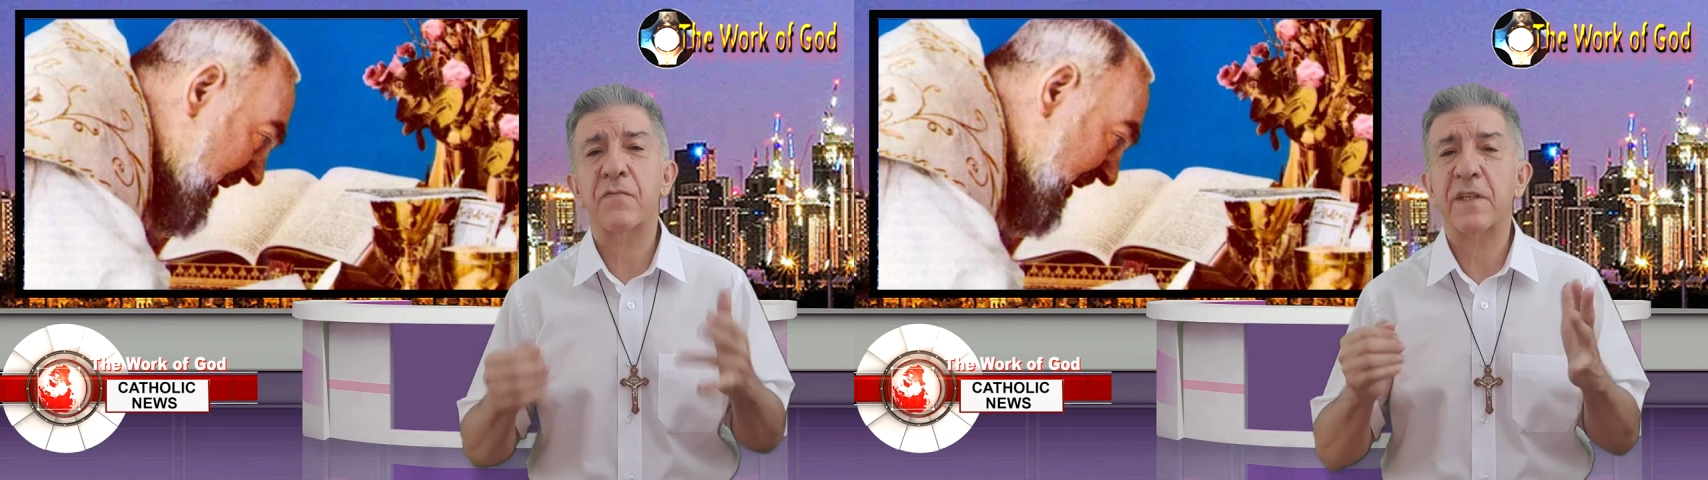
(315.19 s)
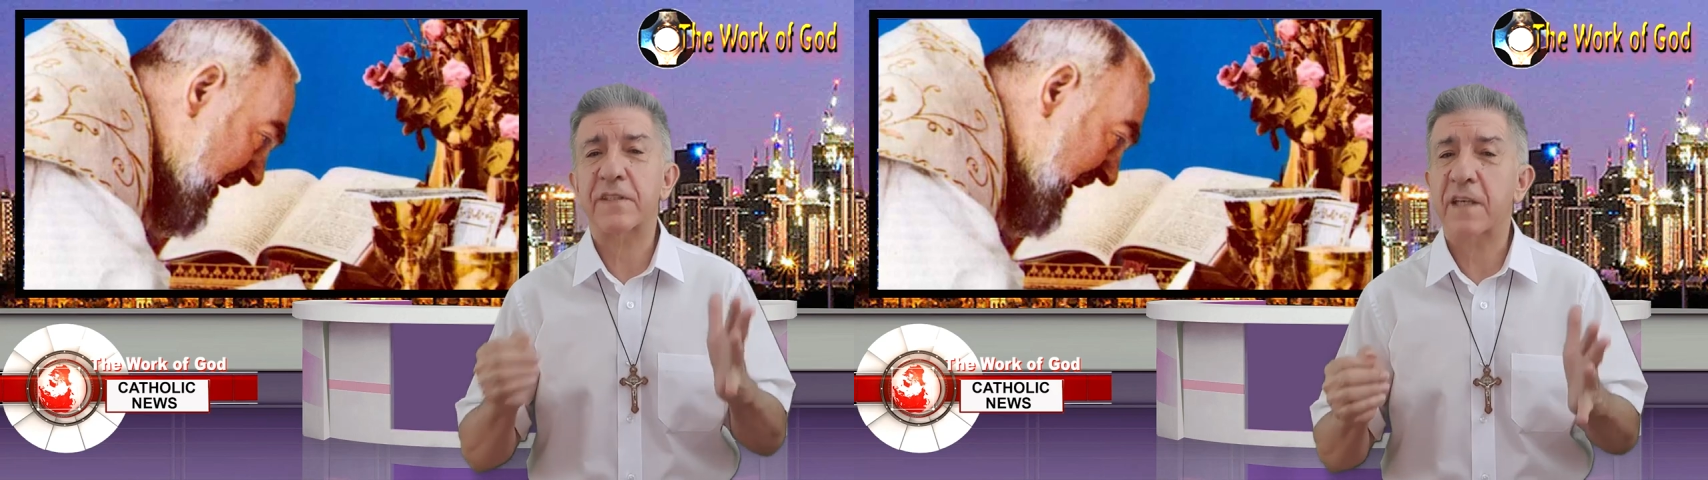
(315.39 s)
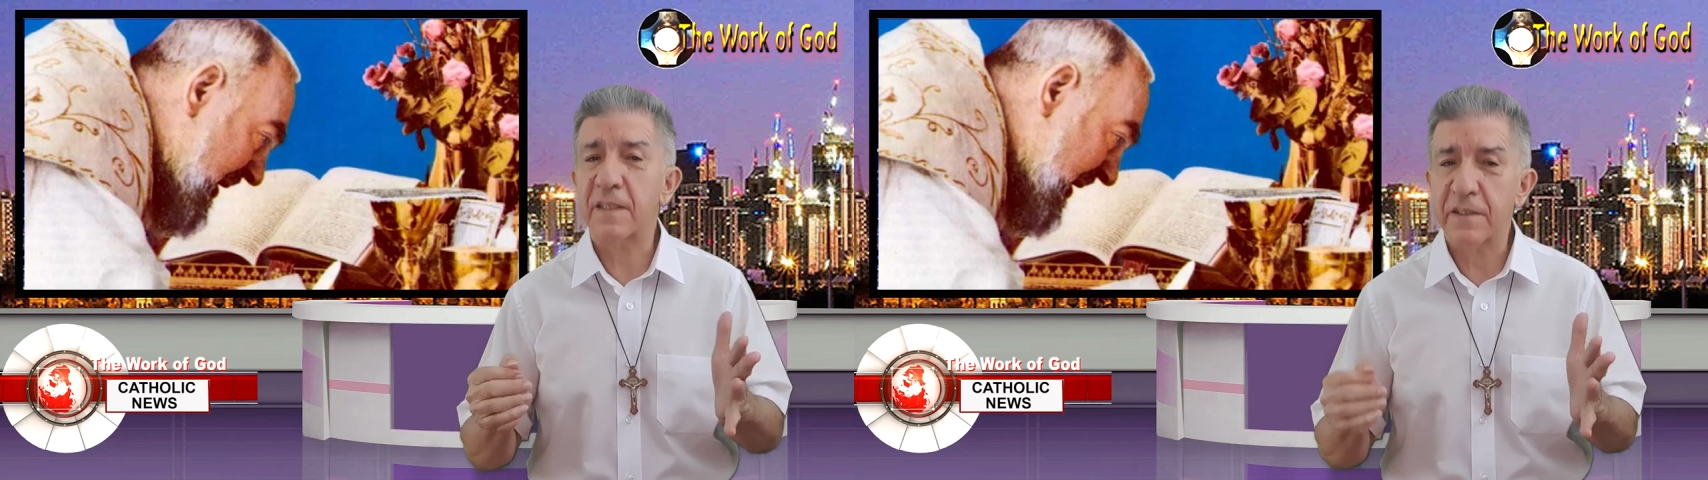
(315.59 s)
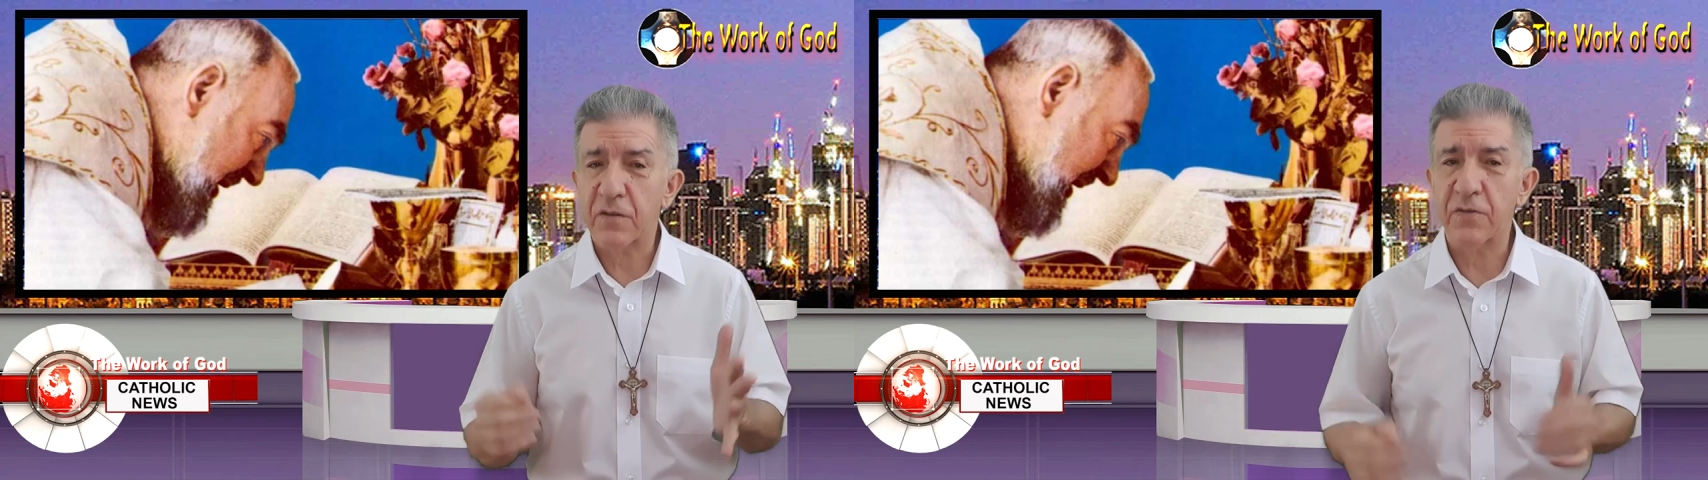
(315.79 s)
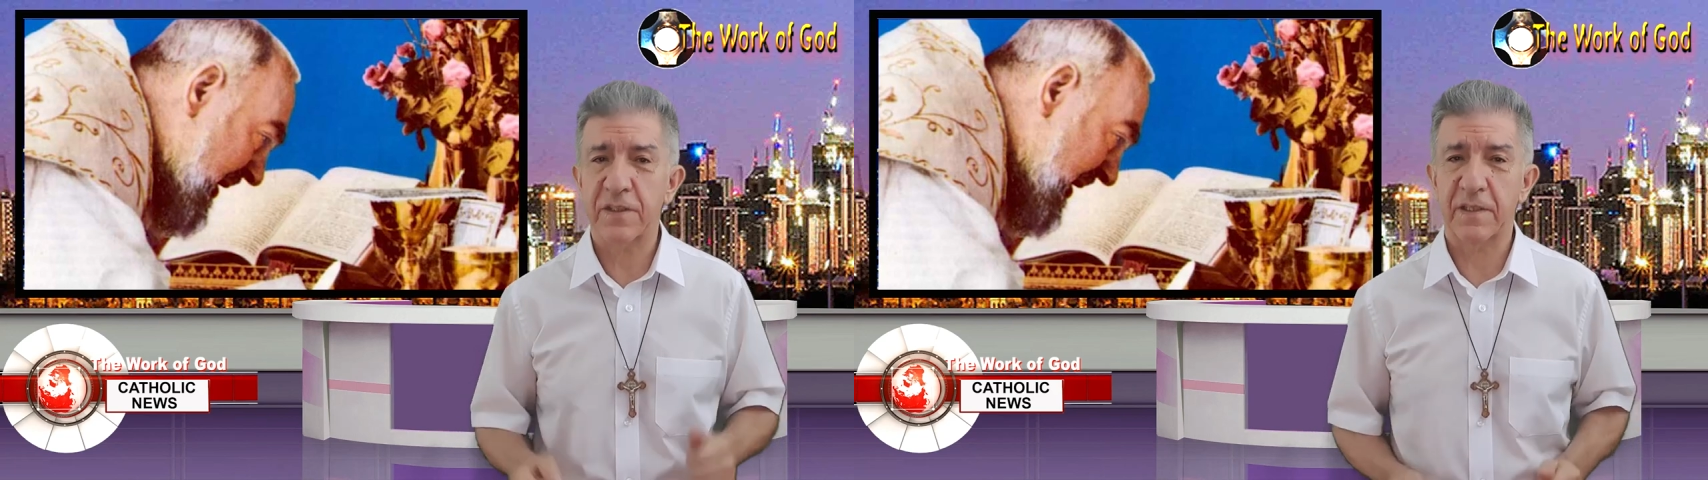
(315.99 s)
Fratelli
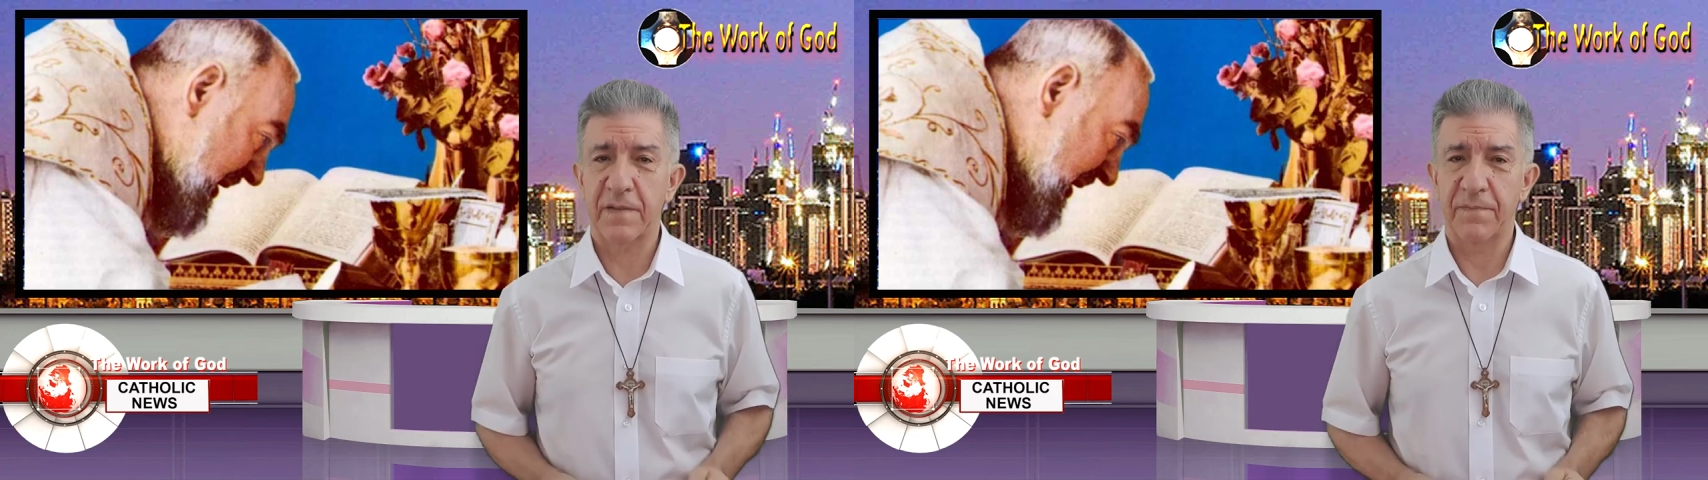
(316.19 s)
Tutti,